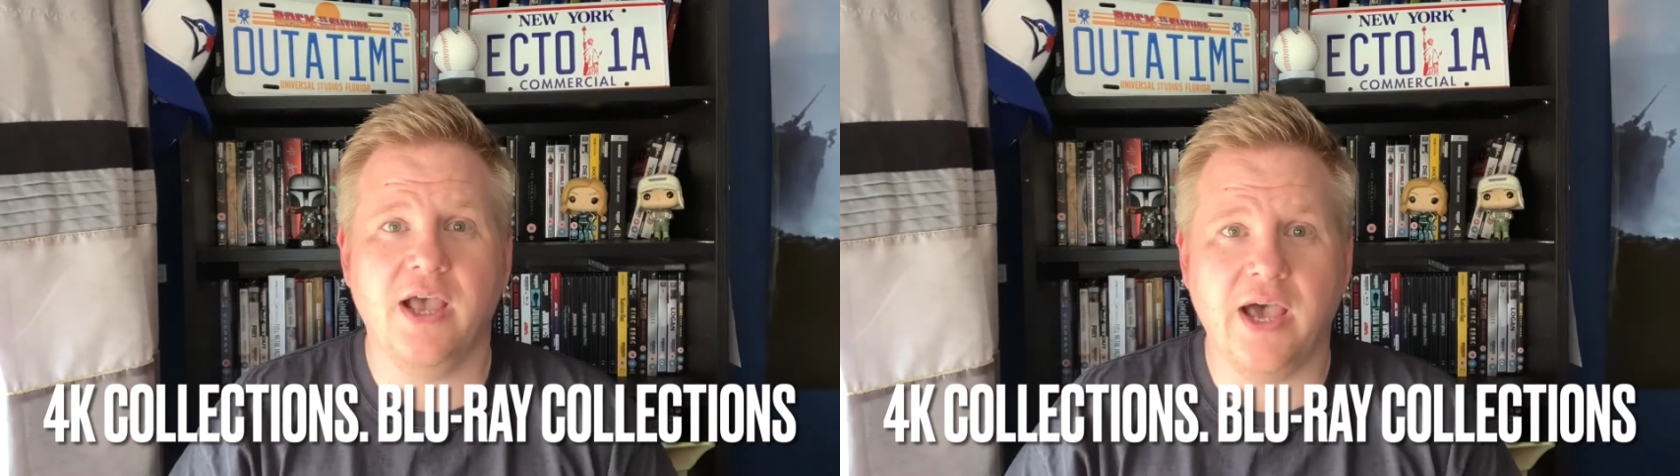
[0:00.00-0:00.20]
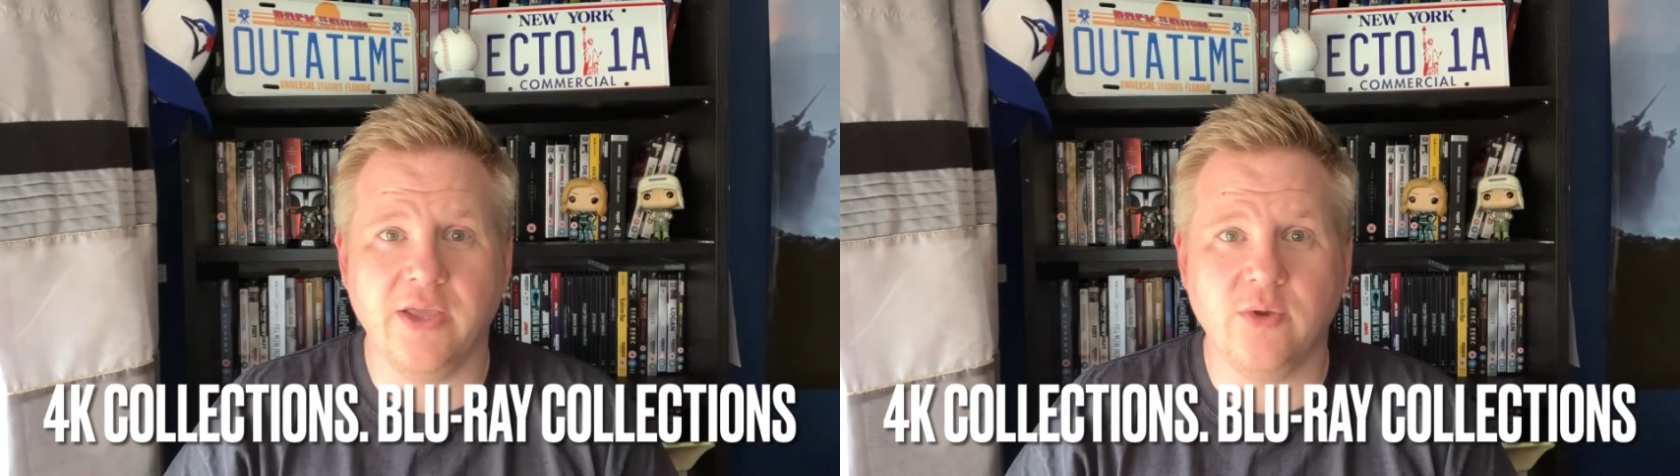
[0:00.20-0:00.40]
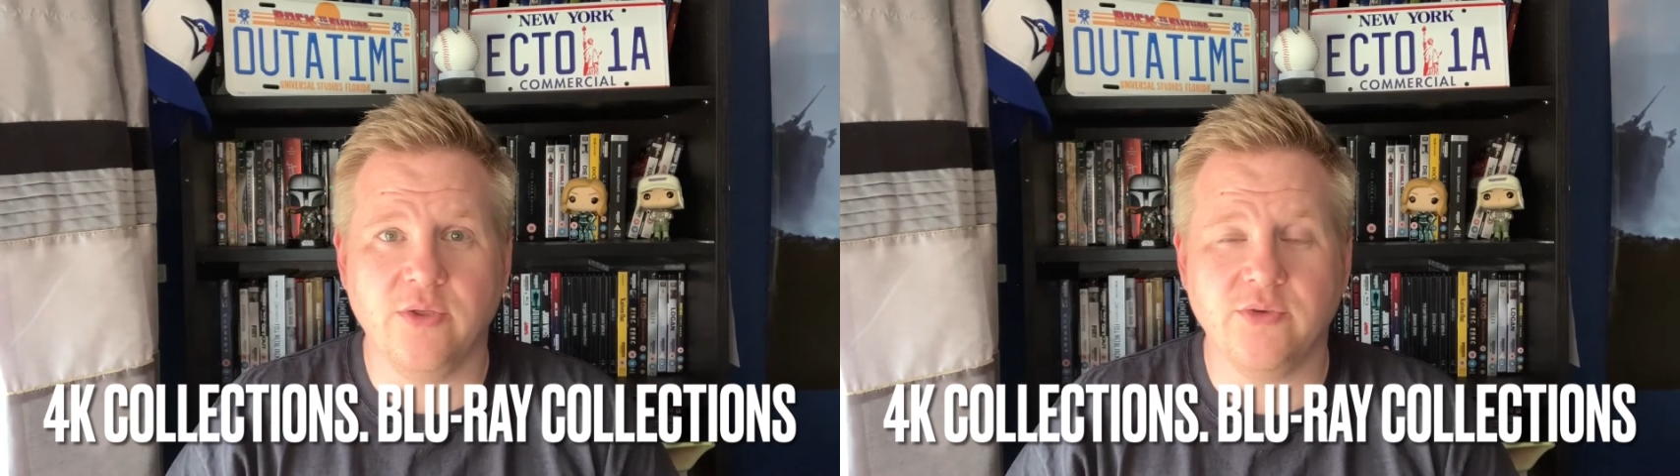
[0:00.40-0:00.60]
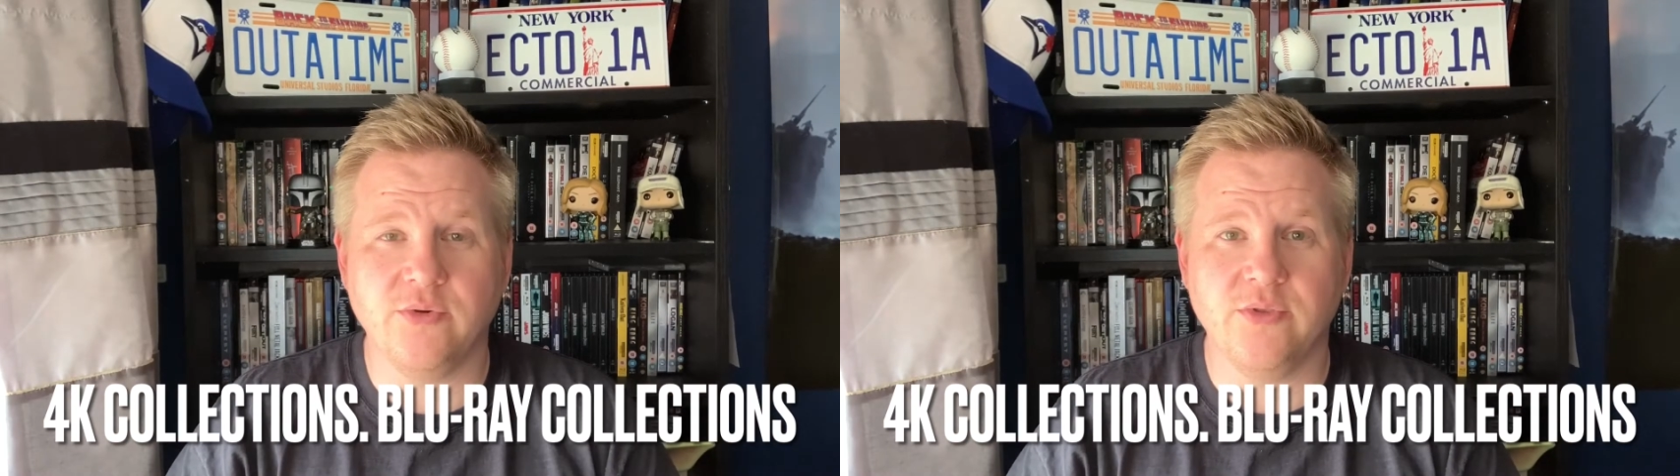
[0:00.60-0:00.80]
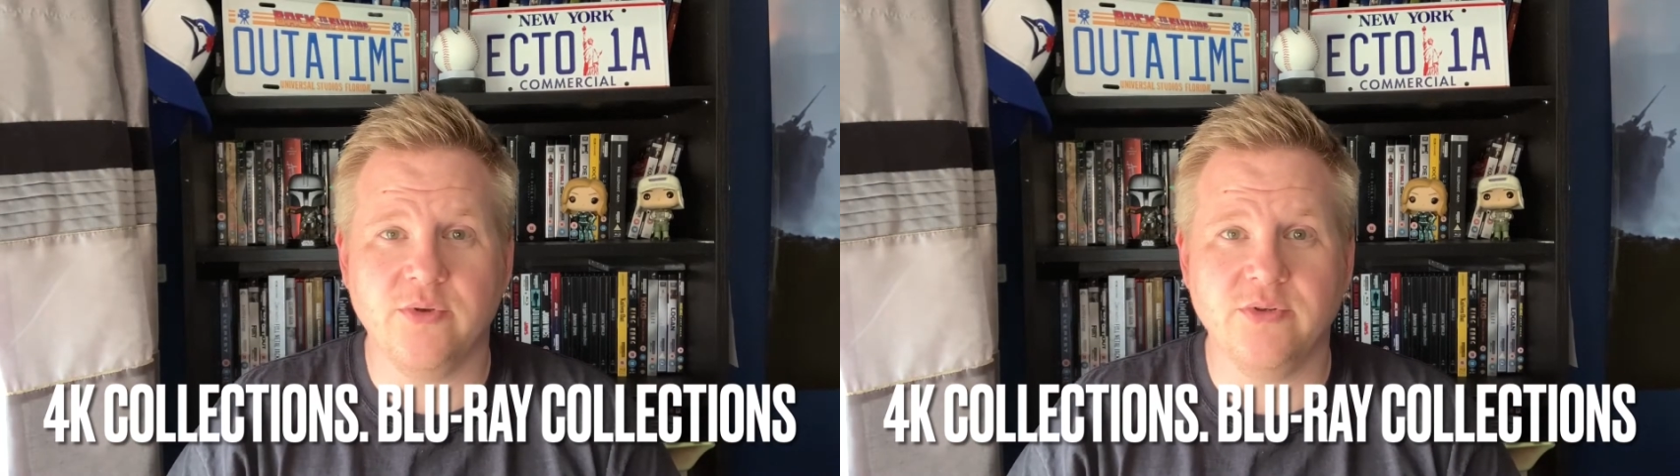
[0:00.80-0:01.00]
I go
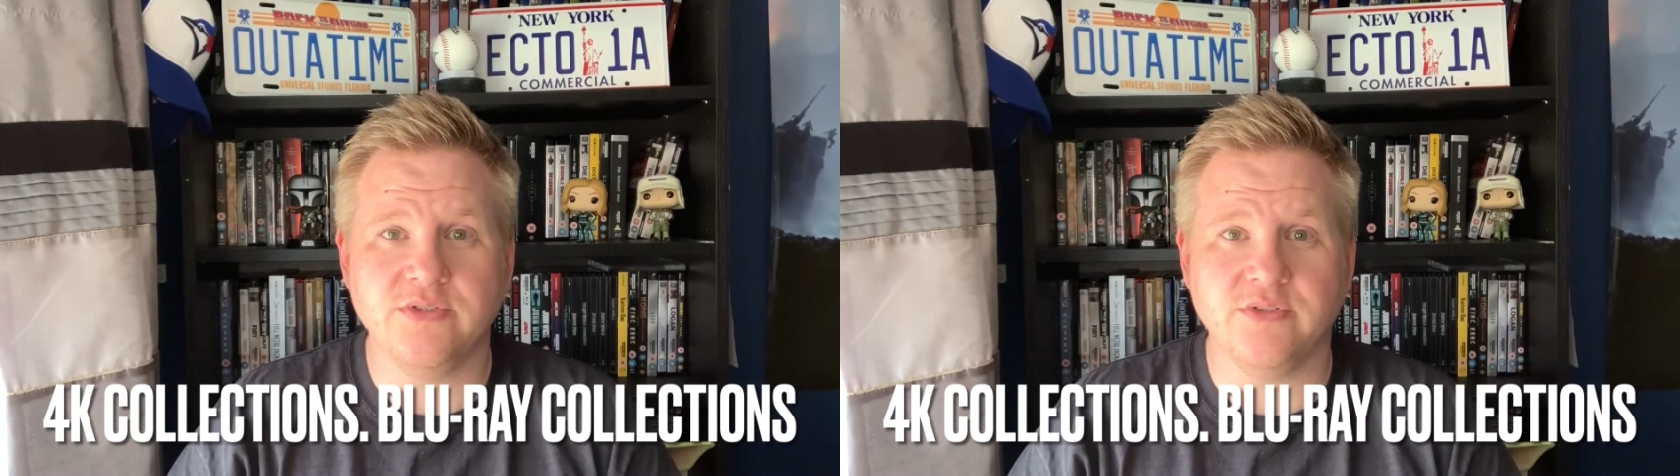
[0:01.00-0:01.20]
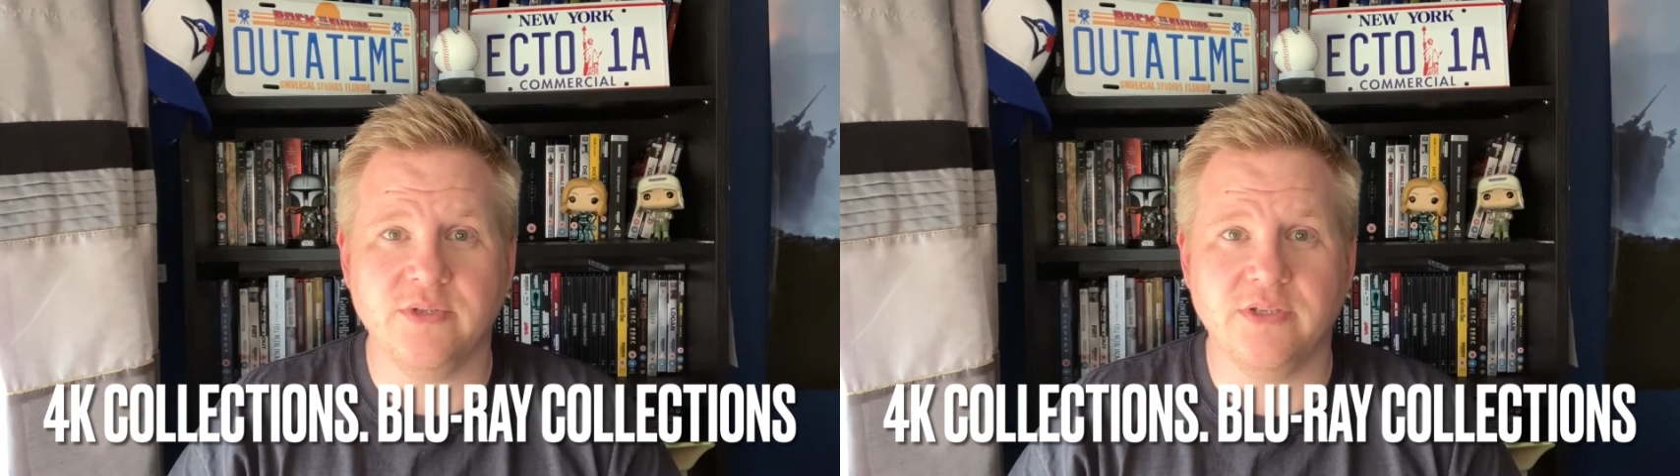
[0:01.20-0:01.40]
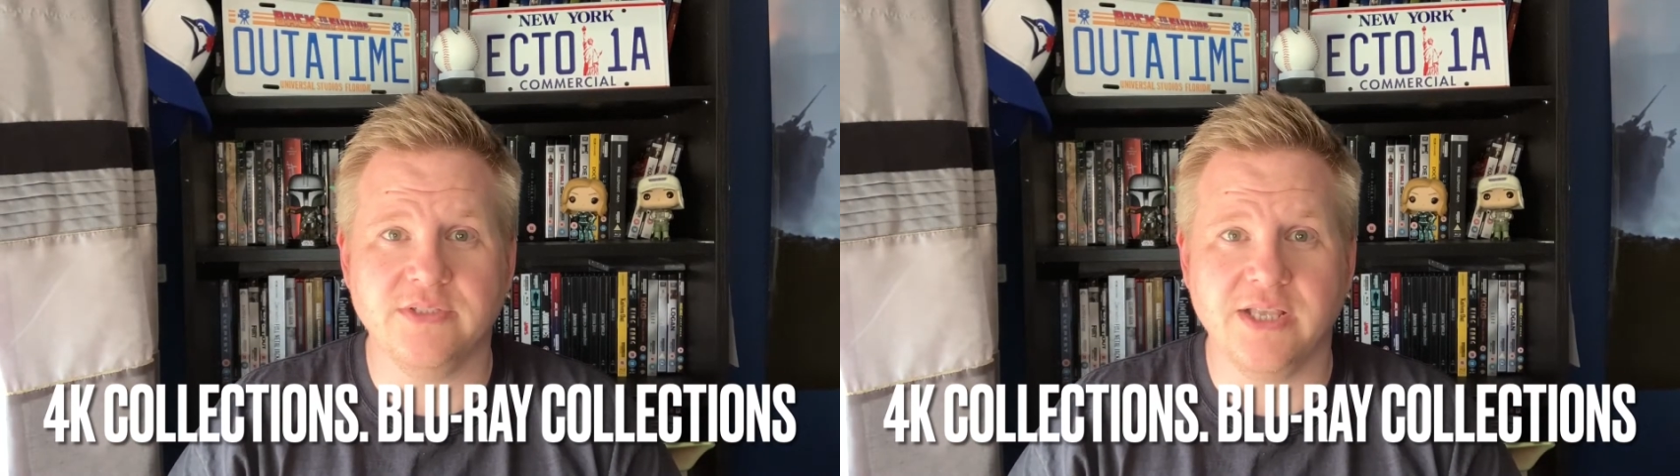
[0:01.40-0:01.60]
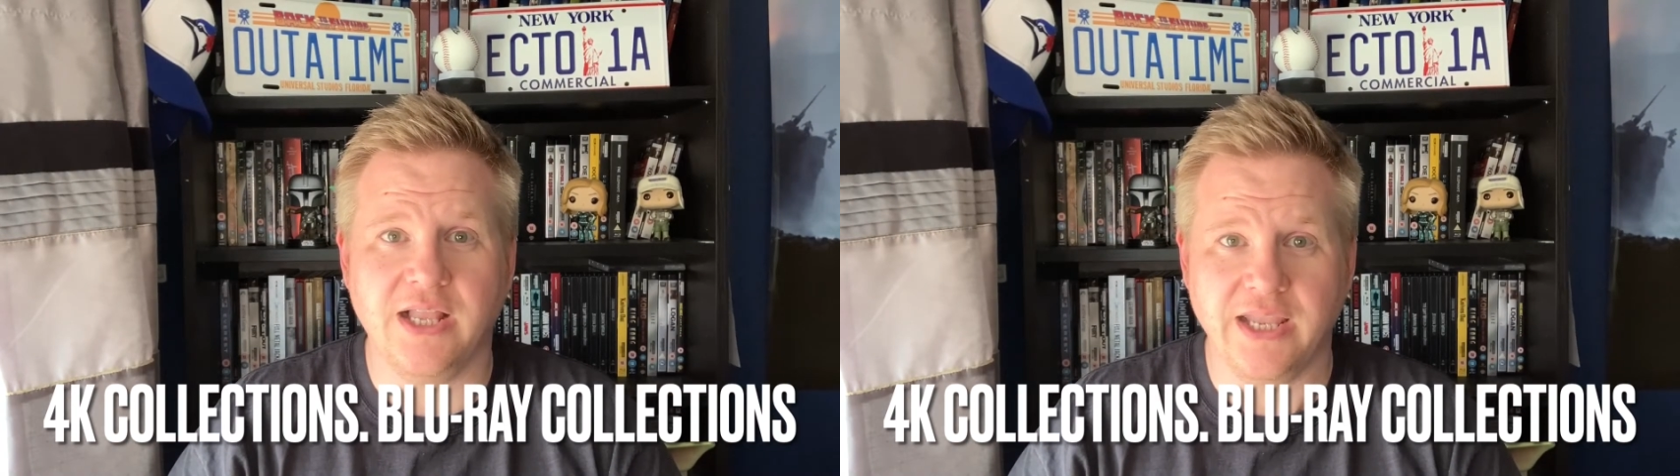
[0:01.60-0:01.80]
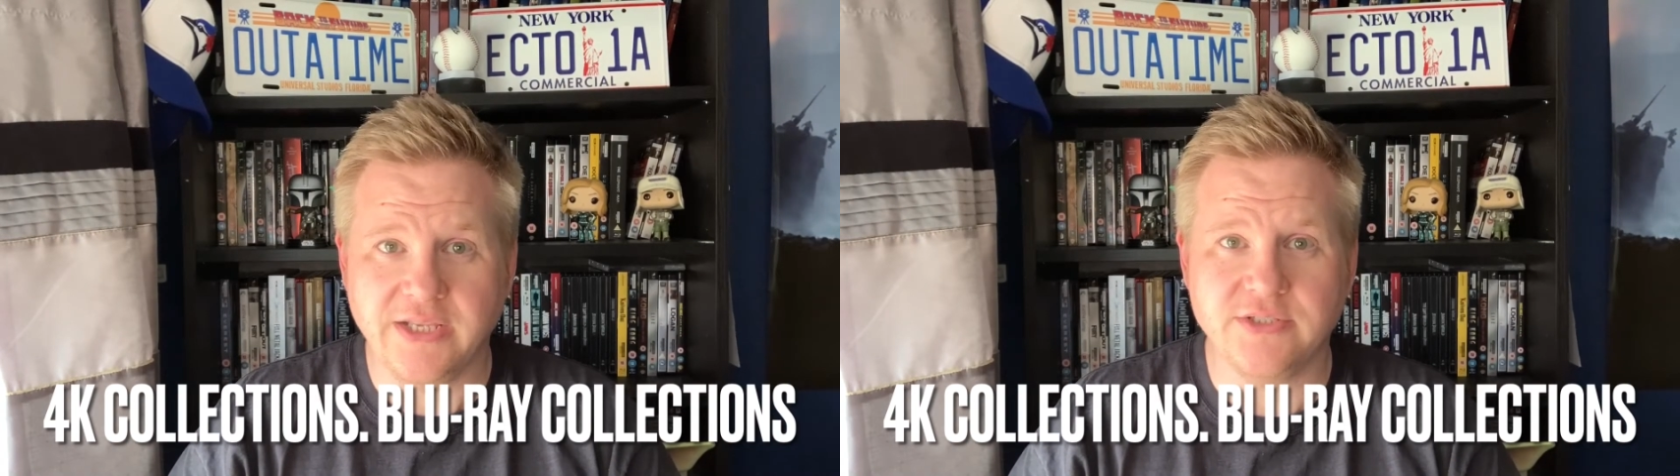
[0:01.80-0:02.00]
through those as a
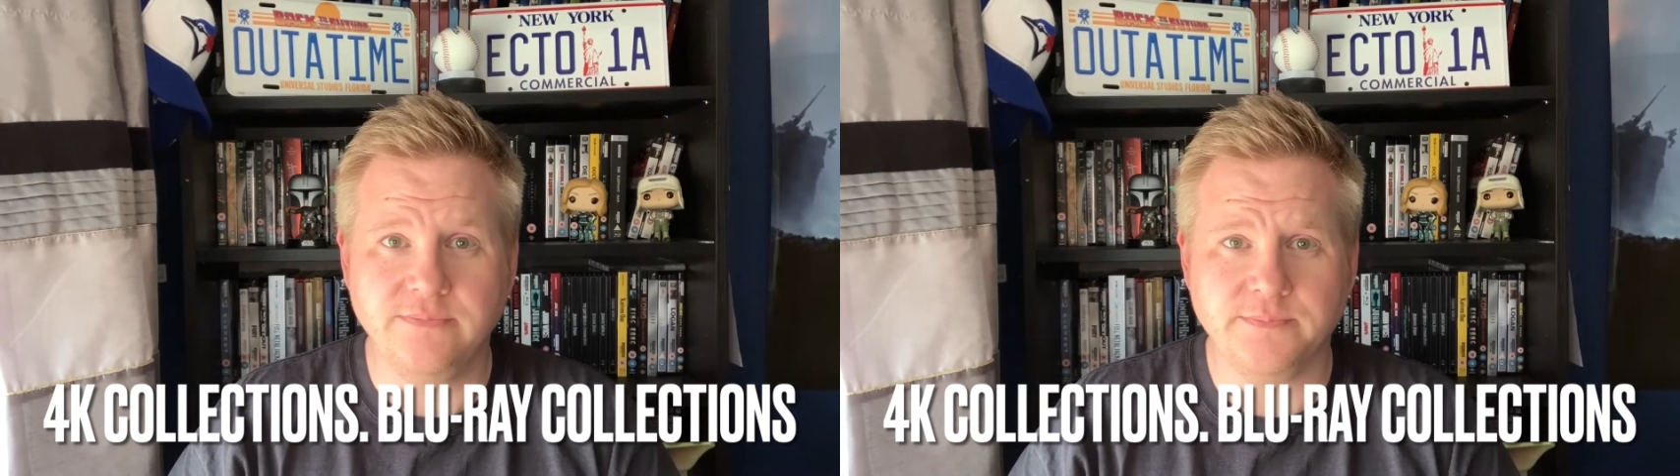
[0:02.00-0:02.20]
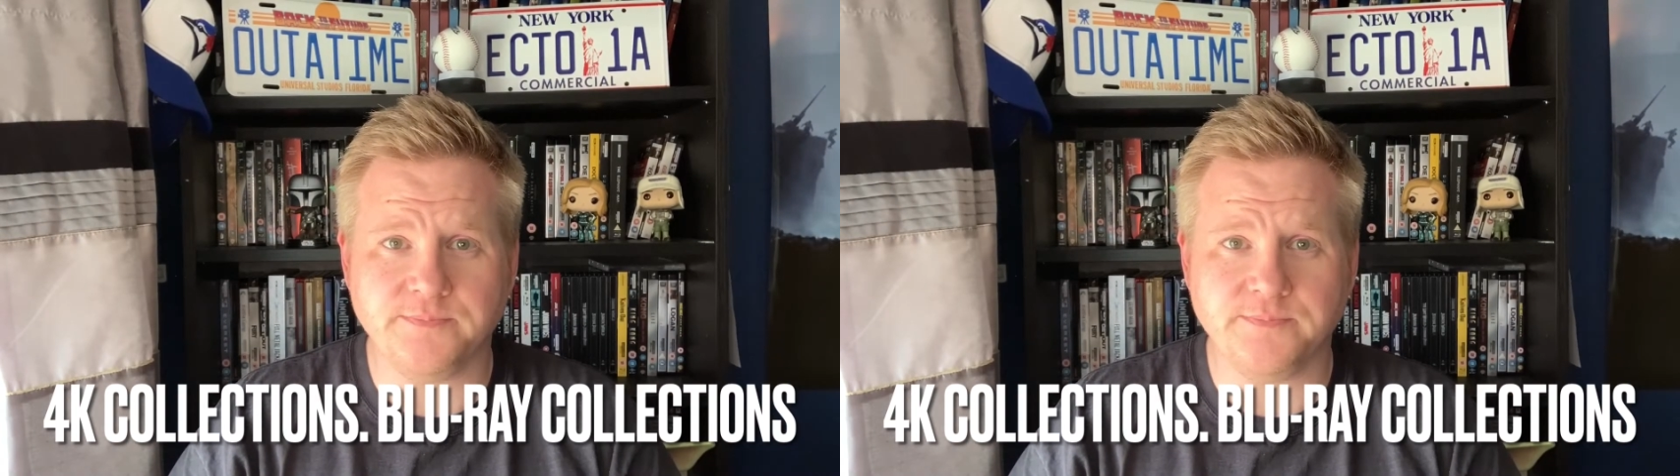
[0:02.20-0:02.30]
collection.